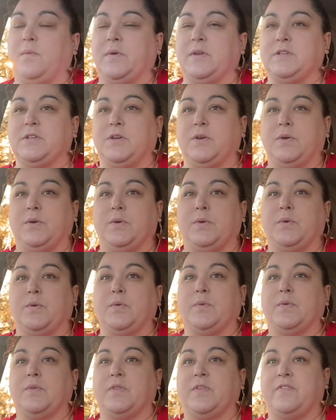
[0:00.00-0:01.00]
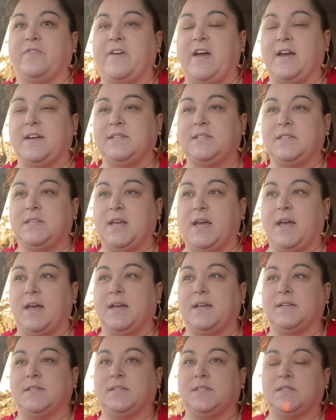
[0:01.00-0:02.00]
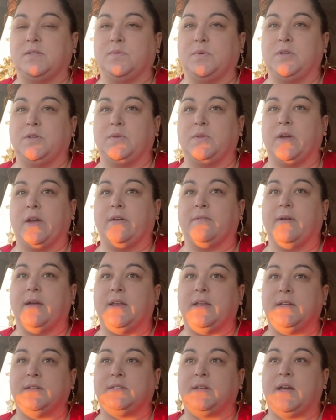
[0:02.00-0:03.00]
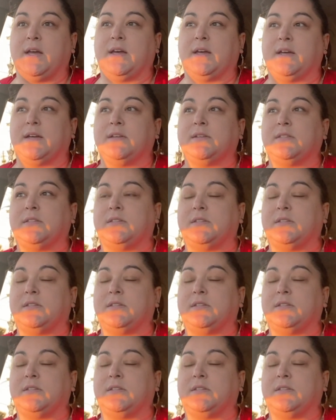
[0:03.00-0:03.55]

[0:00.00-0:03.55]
We do the FAST test, we do the iReady test,